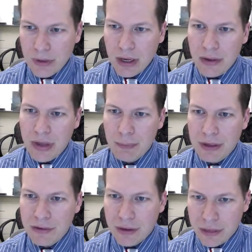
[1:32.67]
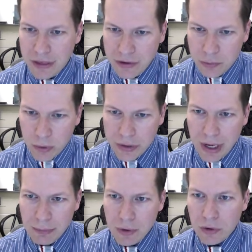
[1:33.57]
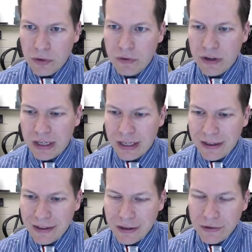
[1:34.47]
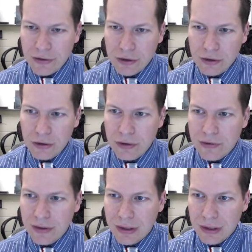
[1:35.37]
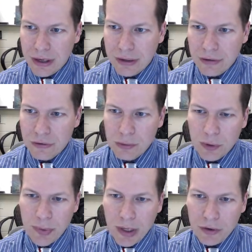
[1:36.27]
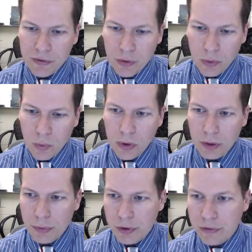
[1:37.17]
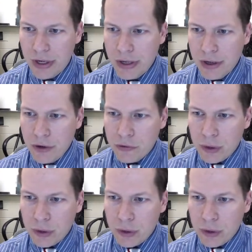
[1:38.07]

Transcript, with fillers: and that means that this will not move and anything else that you're using the align and distribute palette for will move. So I